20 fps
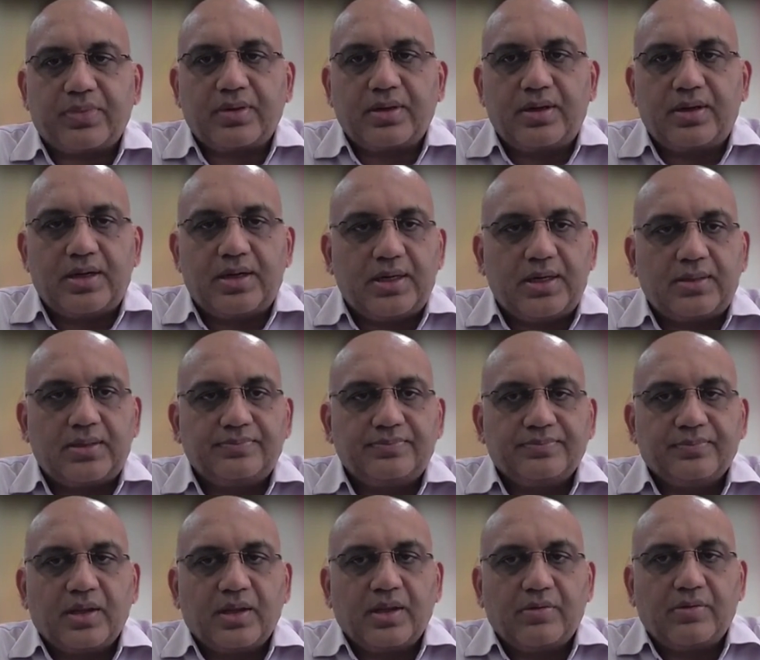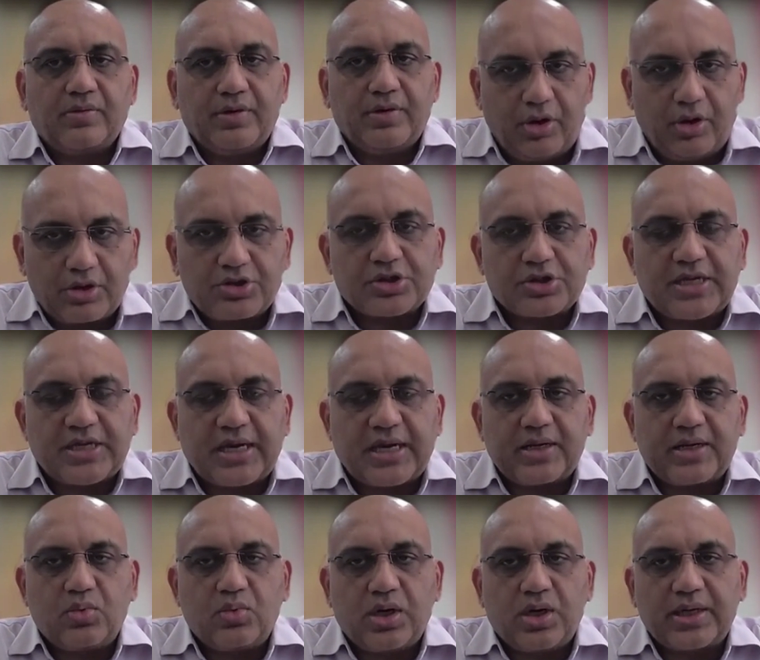Uh, we also started
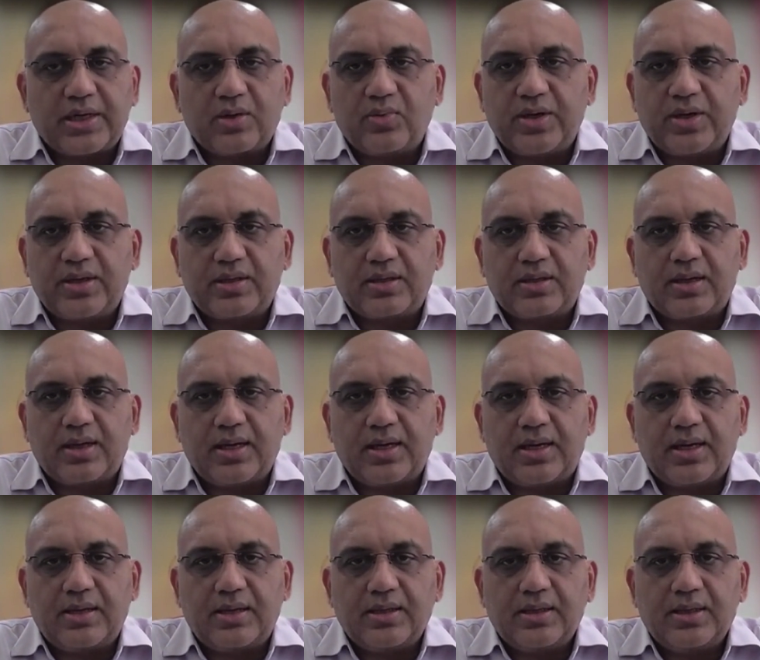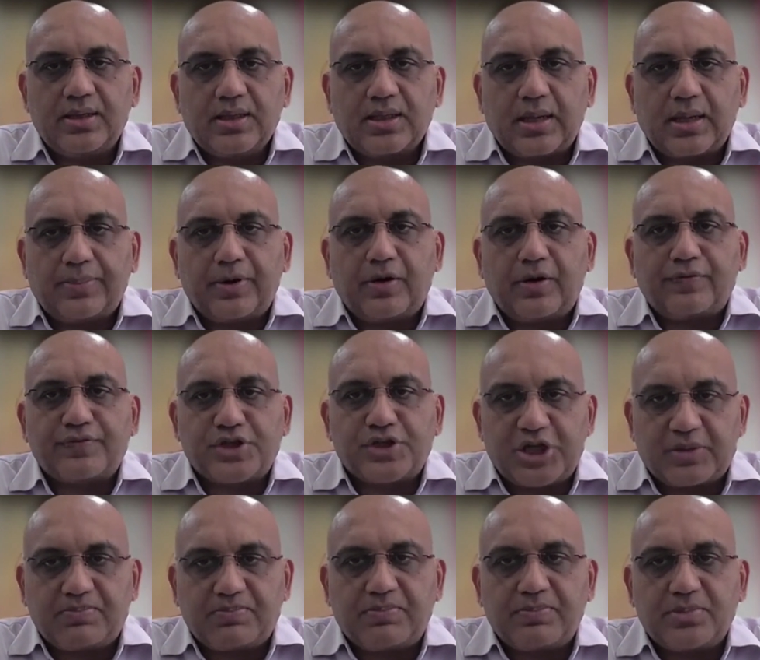working with a couple of
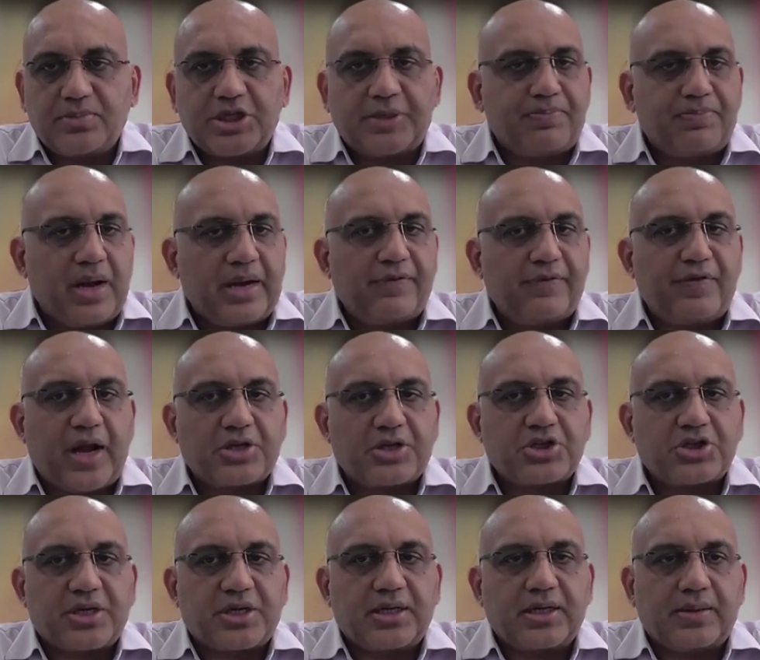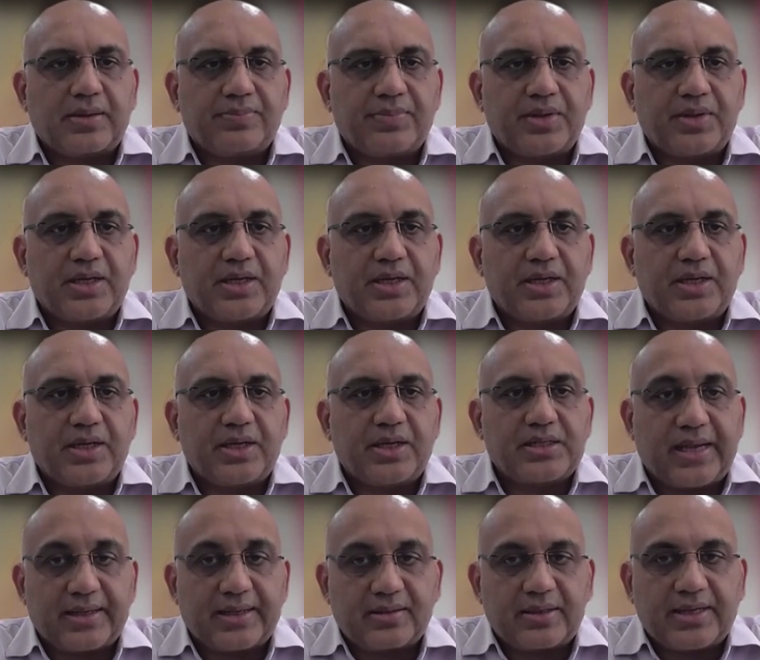chip manufacturing companies.
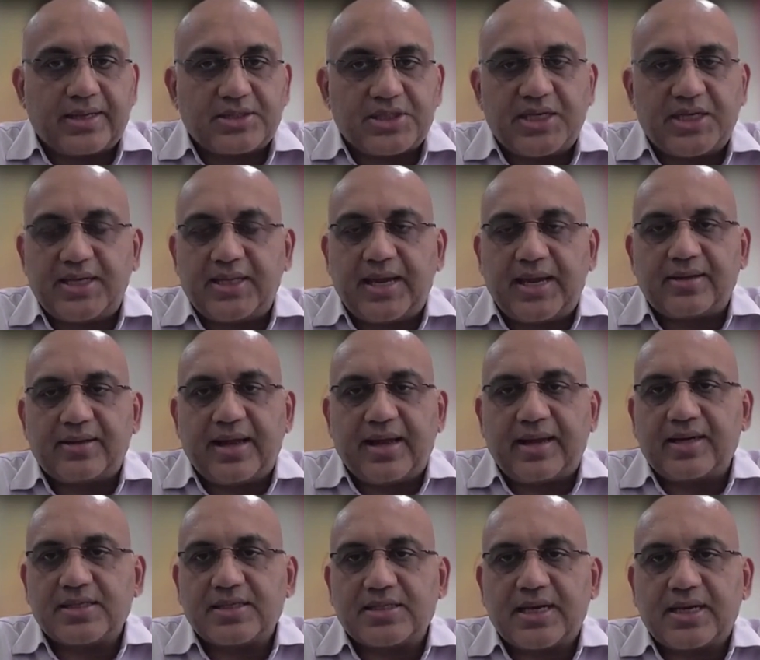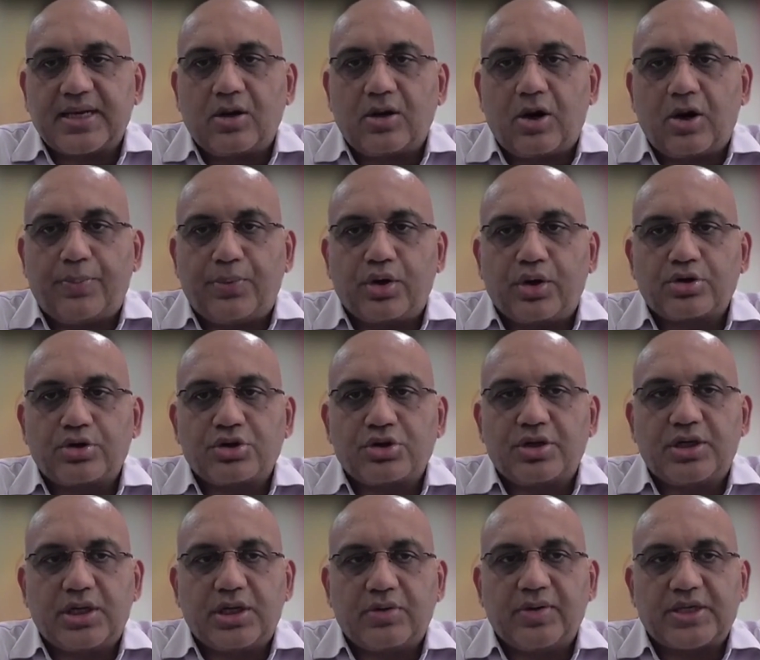I see that there is an
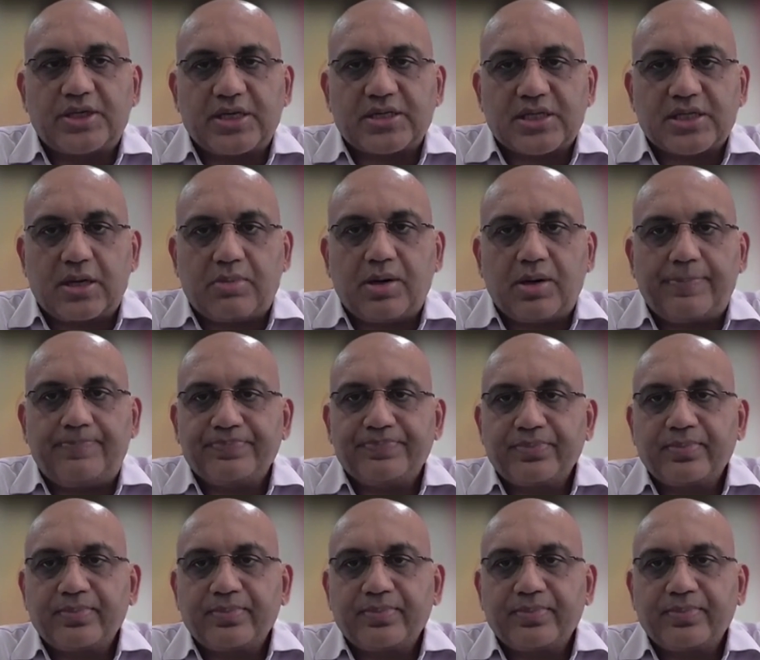opportunity which has come up